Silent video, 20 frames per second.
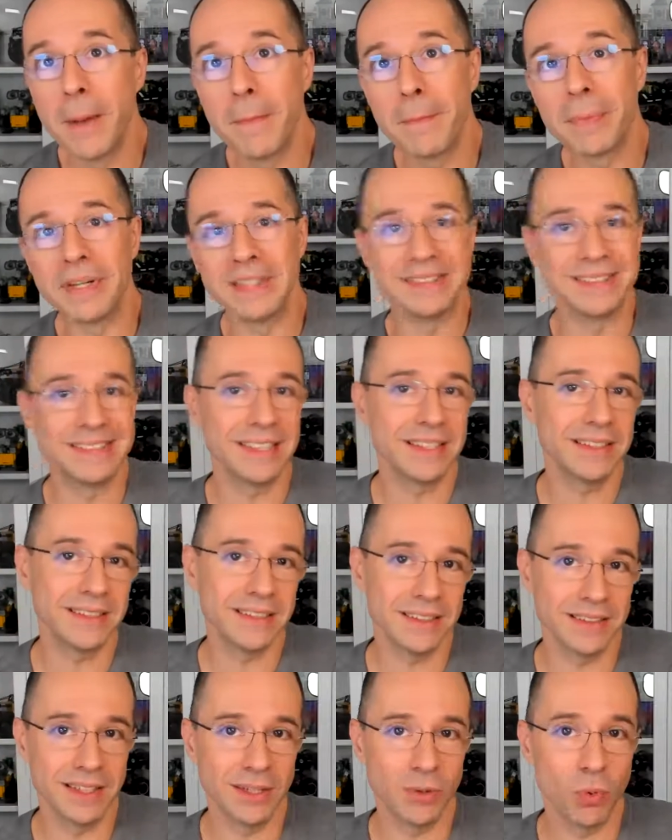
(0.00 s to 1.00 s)

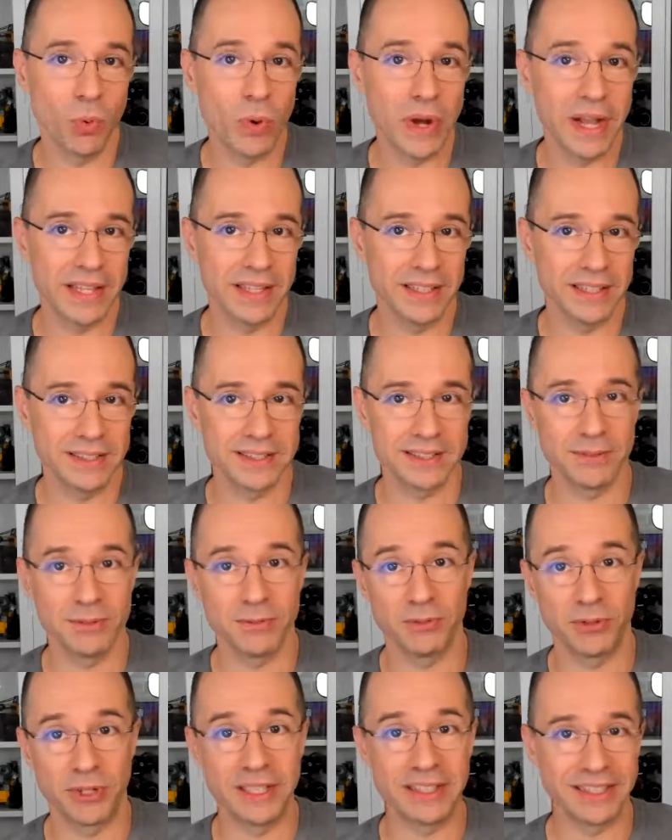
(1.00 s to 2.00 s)
presented in a way that's
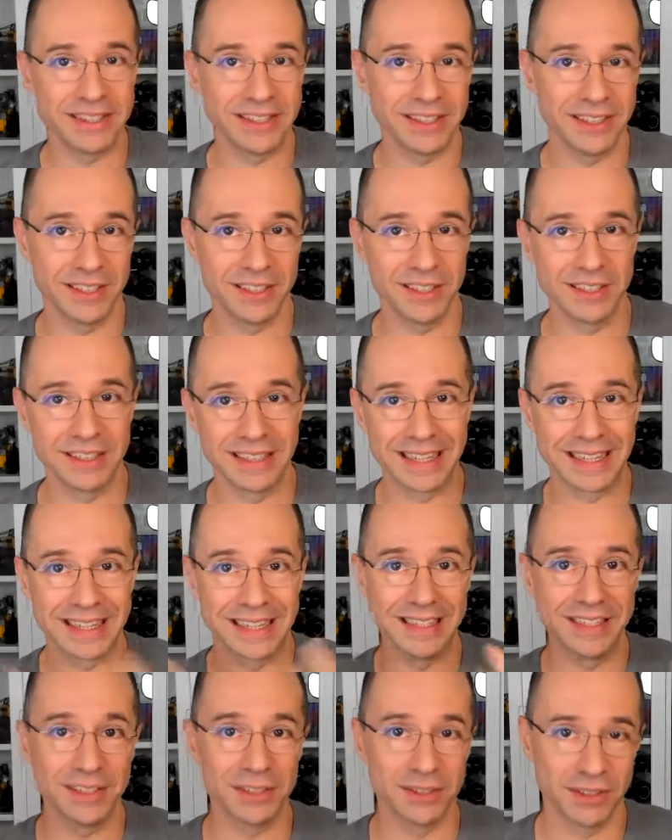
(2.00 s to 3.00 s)
friendlier and
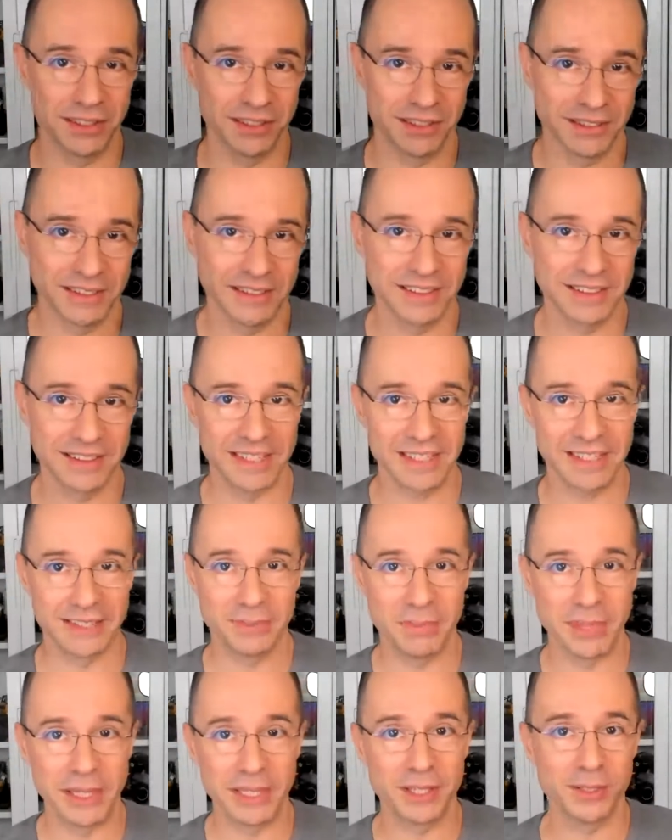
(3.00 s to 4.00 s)
clearer, and
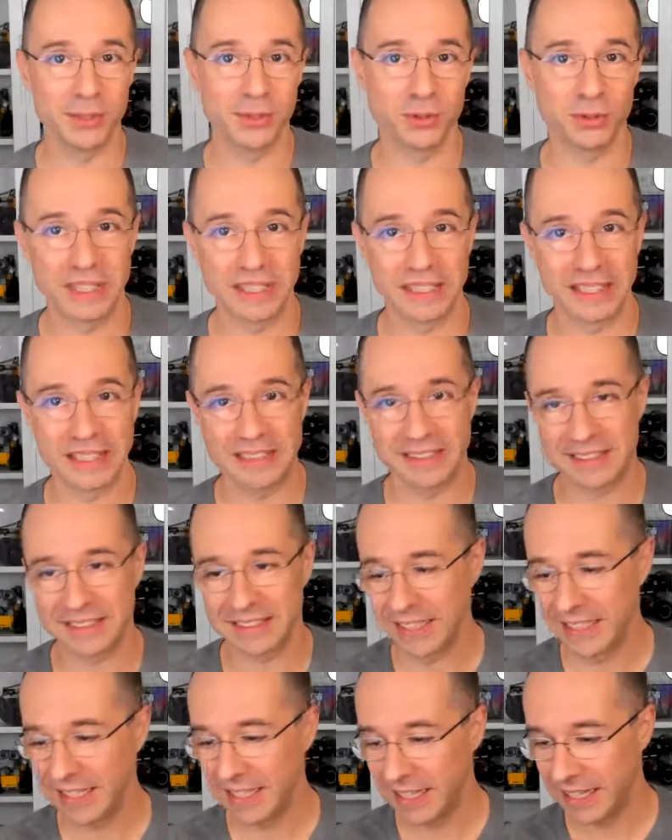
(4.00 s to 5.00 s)
making sure that
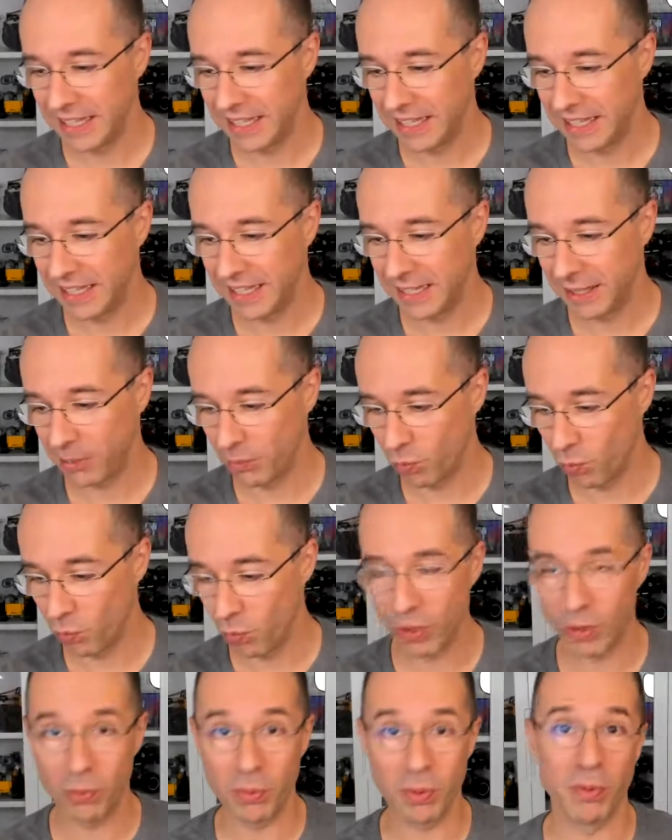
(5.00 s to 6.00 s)
it's
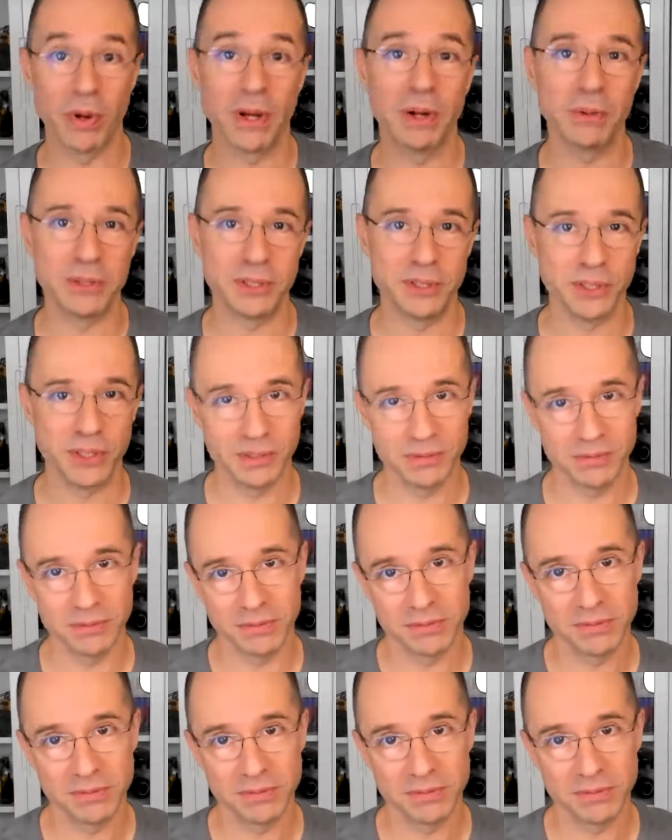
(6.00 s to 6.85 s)
what we want to achieve.